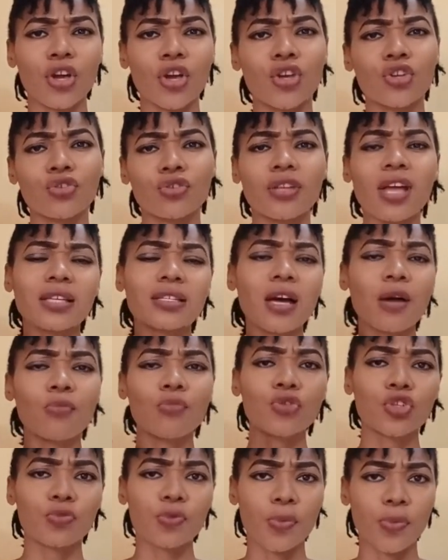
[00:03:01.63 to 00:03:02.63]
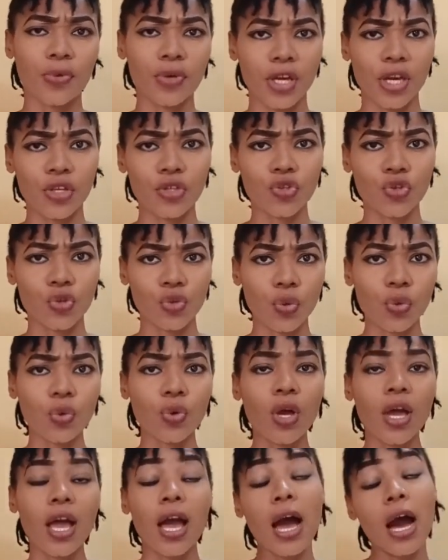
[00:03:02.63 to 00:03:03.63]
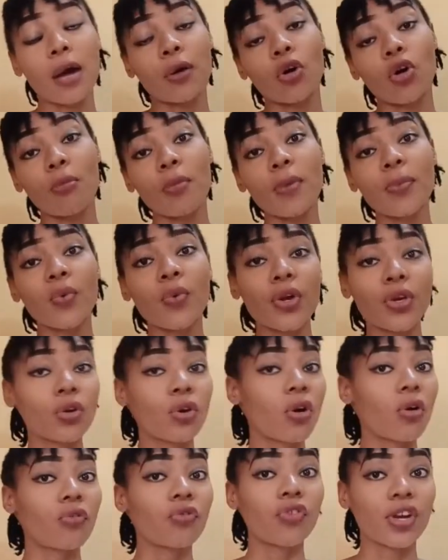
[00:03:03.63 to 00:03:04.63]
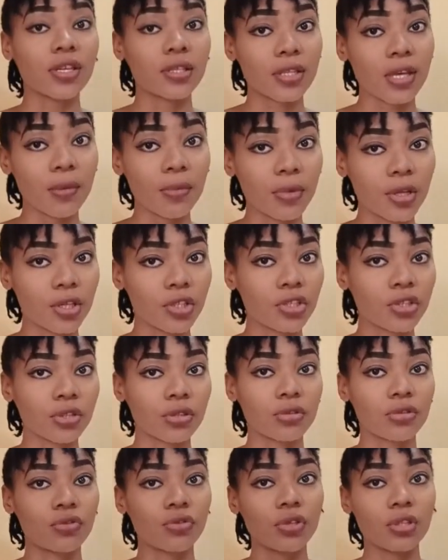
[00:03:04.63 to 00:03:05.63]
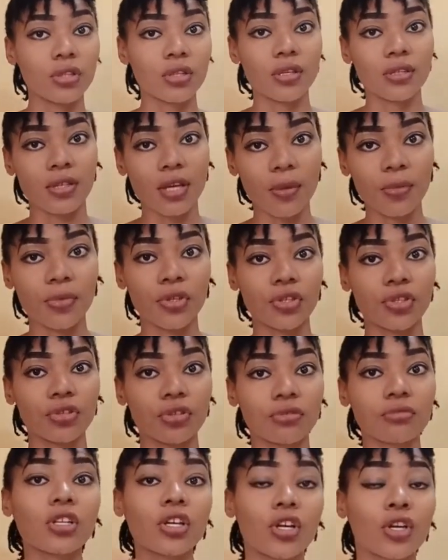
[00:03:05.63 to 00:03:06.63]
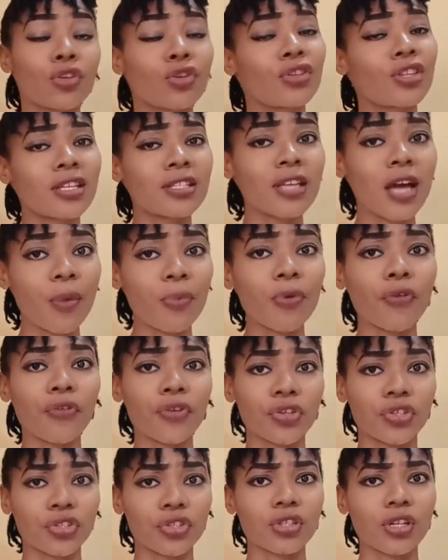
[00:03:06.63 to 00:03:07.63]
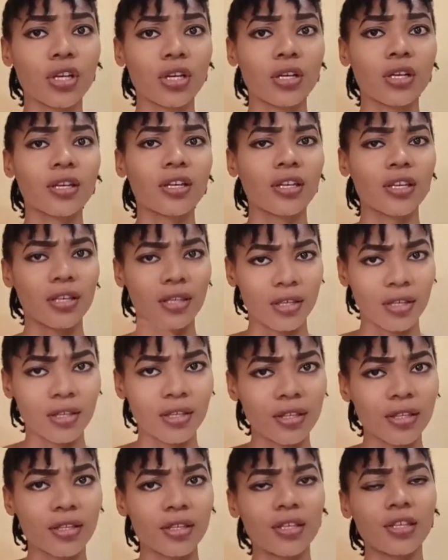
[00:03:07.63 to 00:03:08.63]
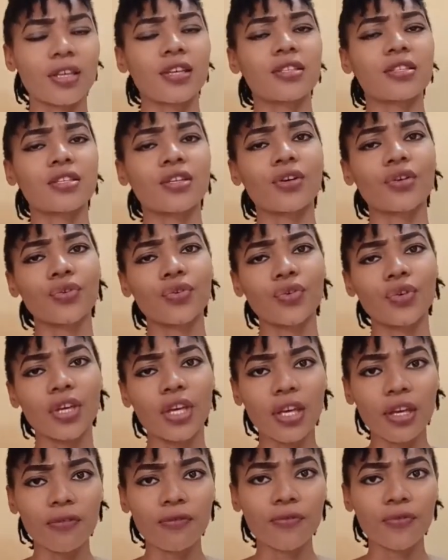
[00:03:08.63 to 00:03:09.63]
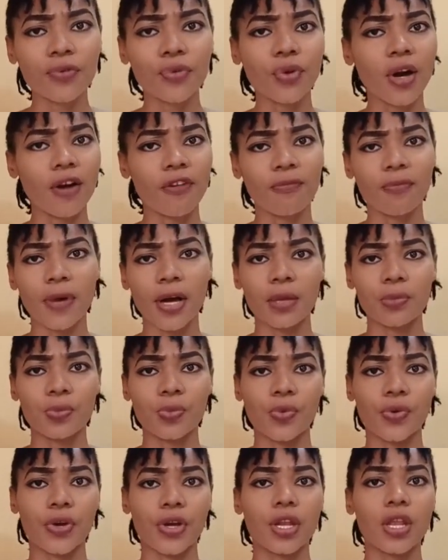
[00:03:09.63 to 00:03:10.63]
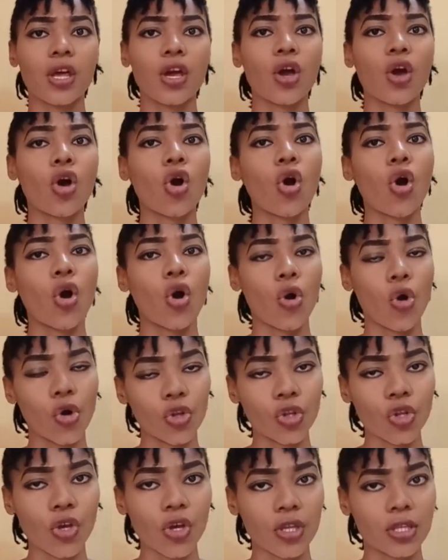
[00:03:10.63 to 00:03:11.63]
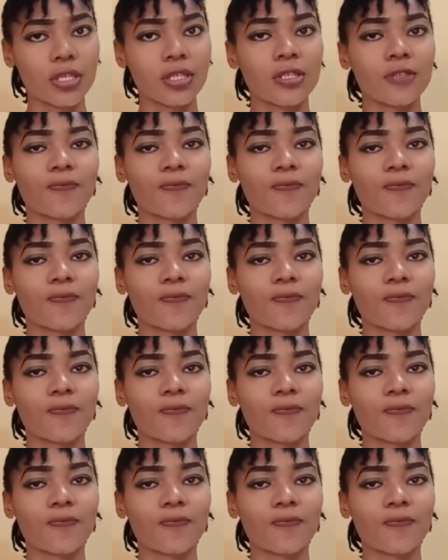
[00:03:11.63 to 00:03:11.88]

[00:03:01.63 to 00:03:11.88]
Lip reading: So that's how most people get to know. Or maybe when you come for examination, during the examination, the dental professional can tell you if you have bad breath or not.